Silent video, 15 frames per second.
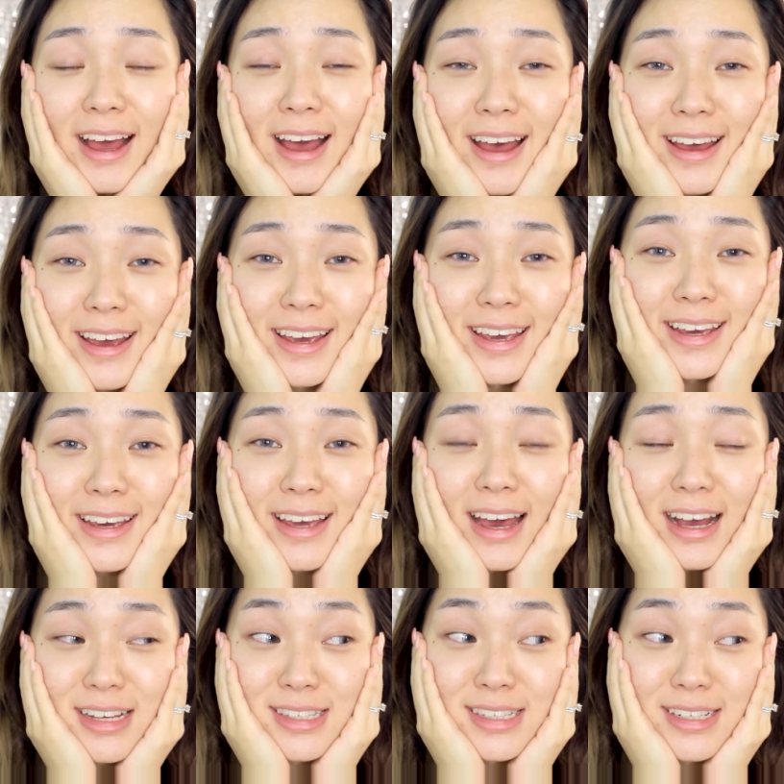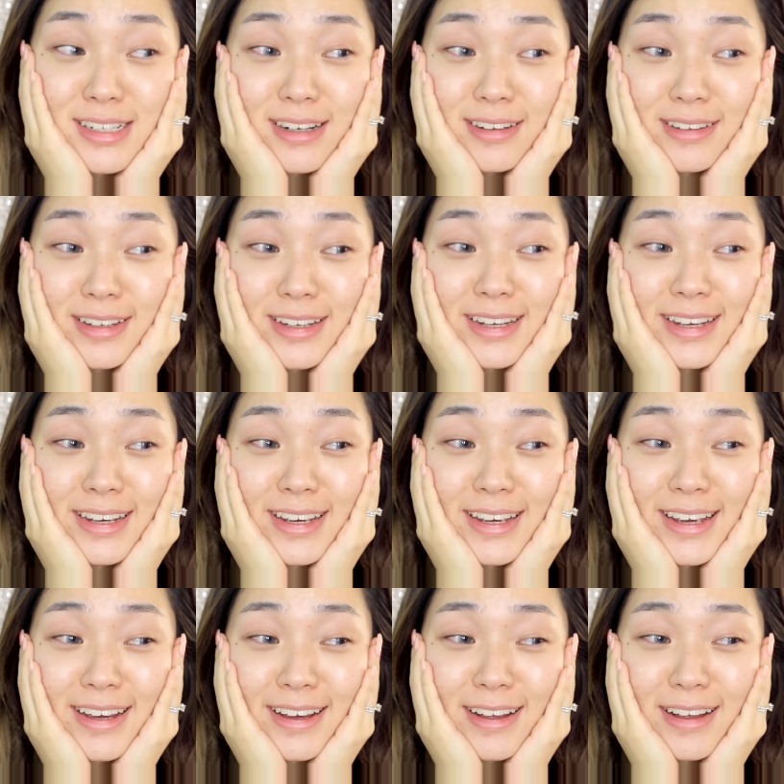I
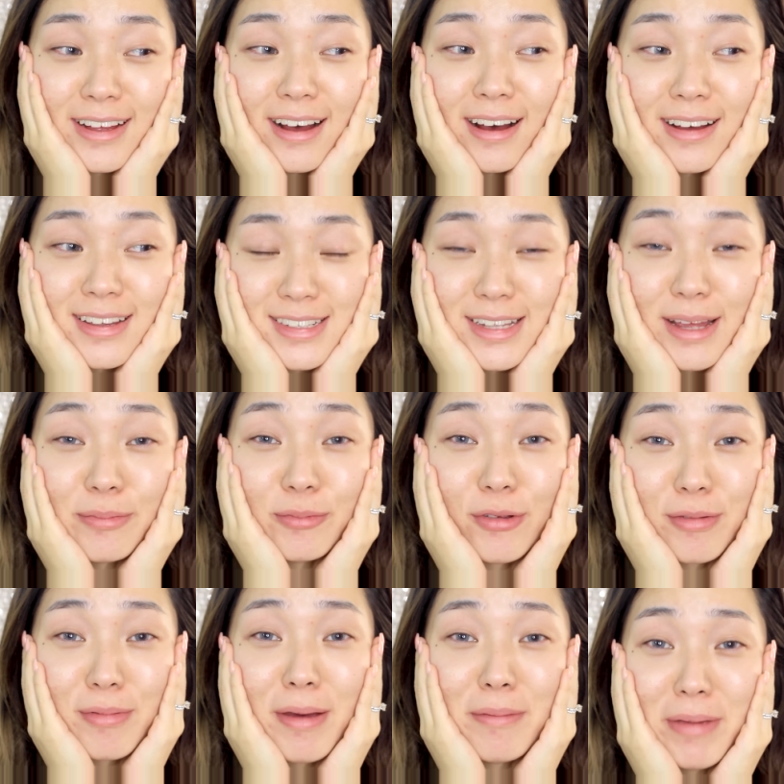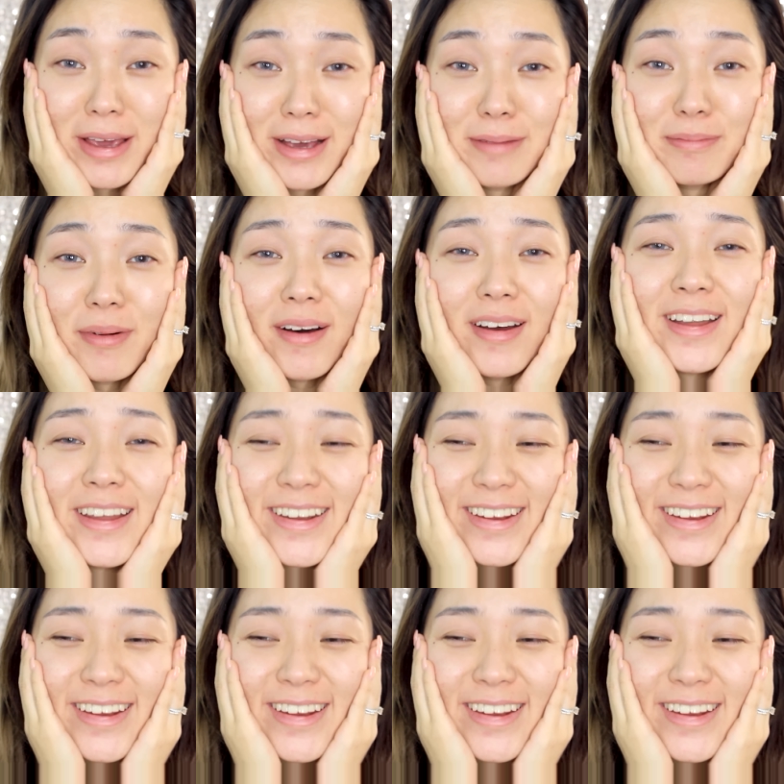accidentally slept with my makeup on.